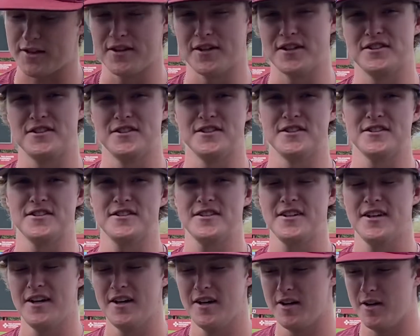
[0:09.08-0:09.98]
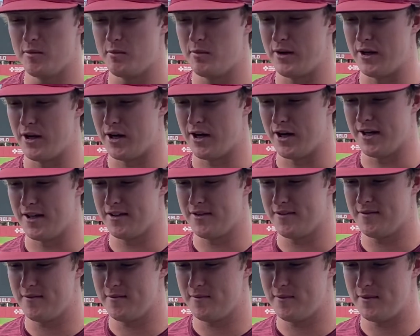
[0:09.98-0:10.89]
this is beyond,
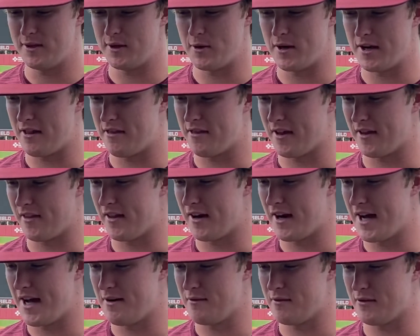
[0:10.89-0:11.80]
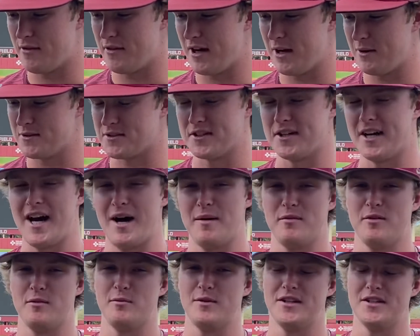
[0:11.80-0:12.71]
you know, anything that I ever thought was going to
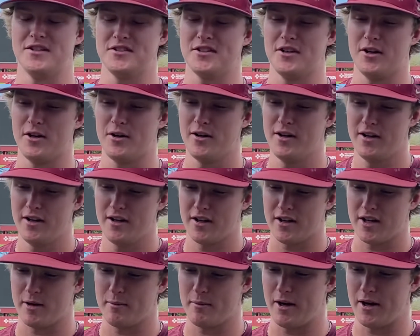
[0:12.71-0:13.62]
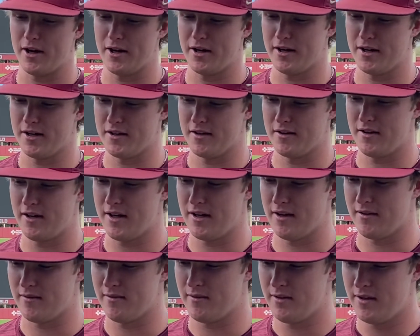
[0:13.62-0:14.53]
happen to me. So come out here and
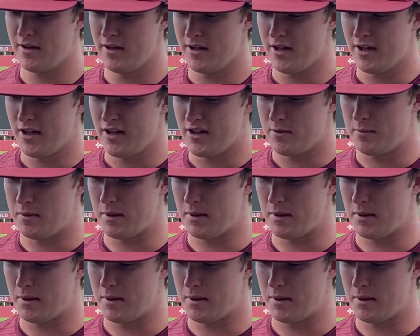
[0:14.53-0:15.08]
to be